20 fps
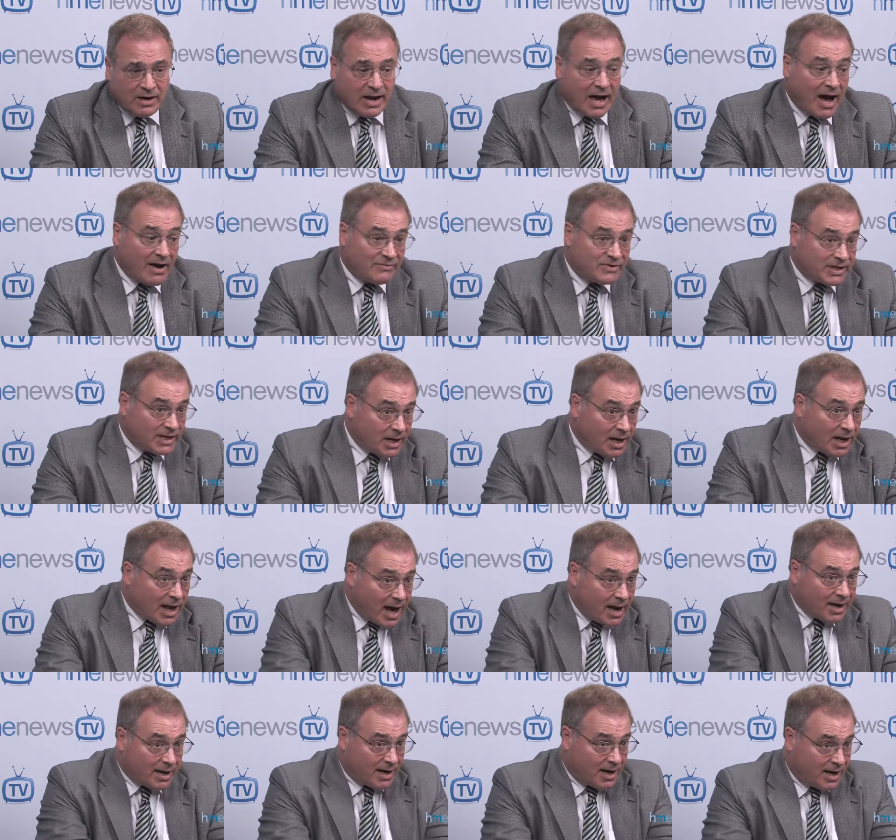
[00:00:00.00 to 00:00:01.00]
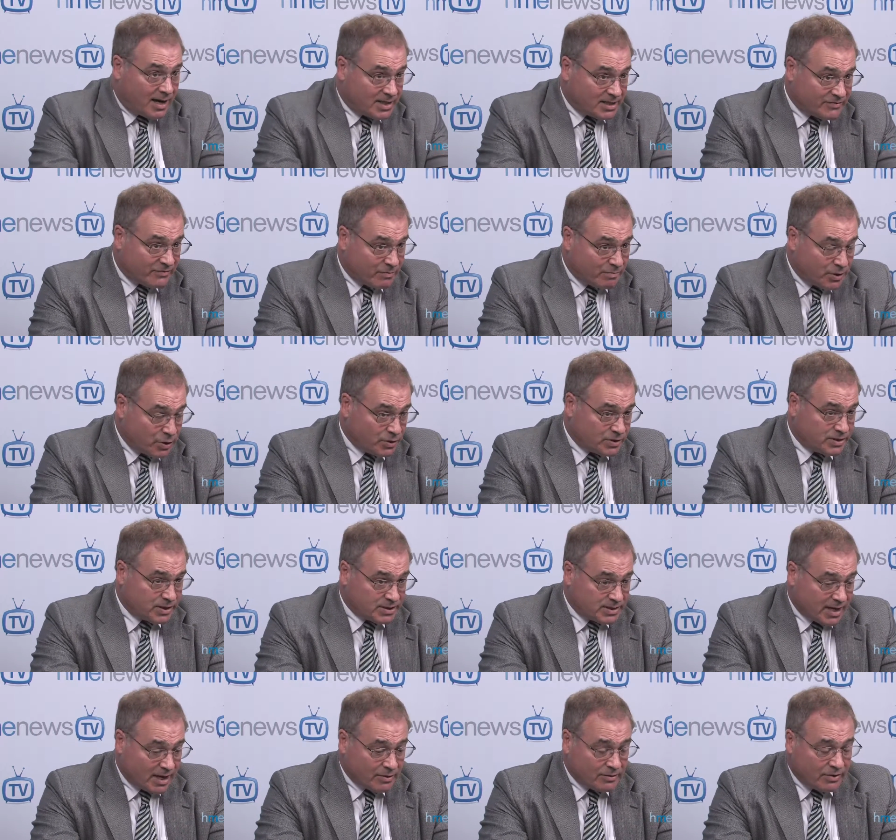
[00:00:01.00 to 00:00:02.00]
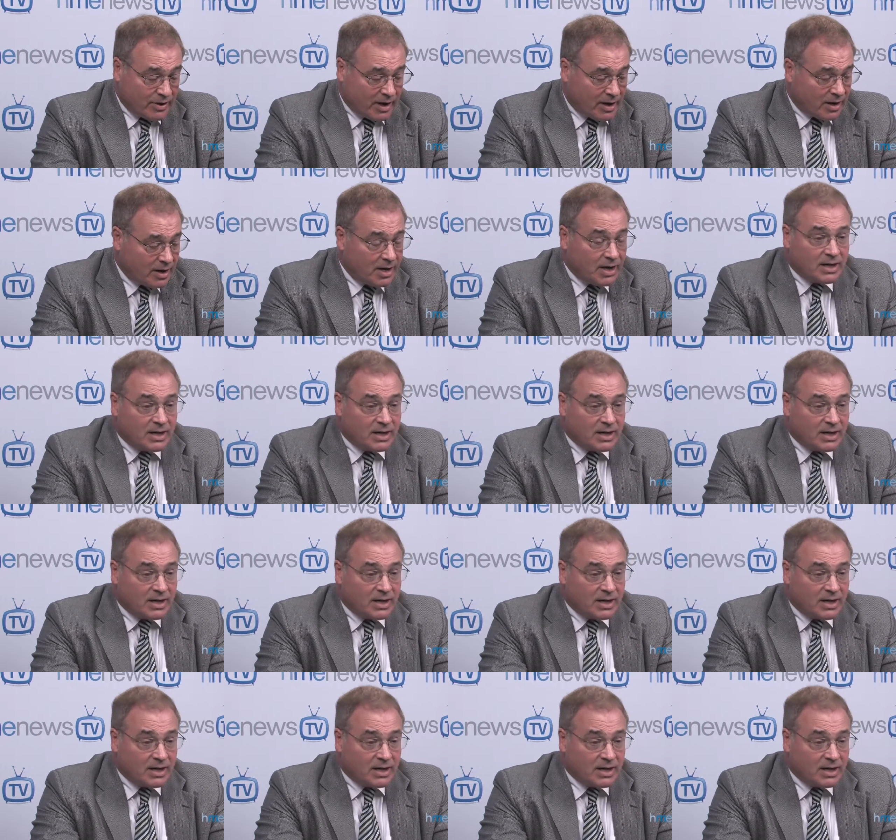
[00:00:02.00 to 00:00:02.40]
Now, I've seen a lot of kinds of abuses out there.